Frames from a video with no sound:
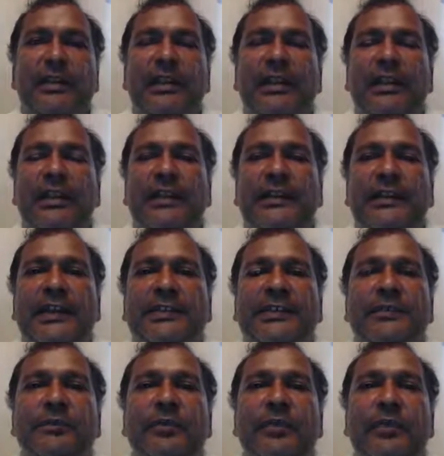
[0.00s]
And that's
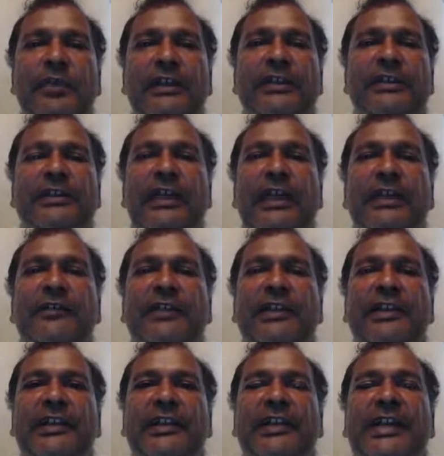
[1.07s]
important to have it
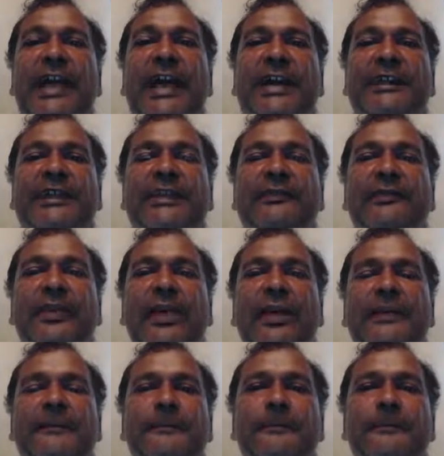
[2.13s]
in an active way.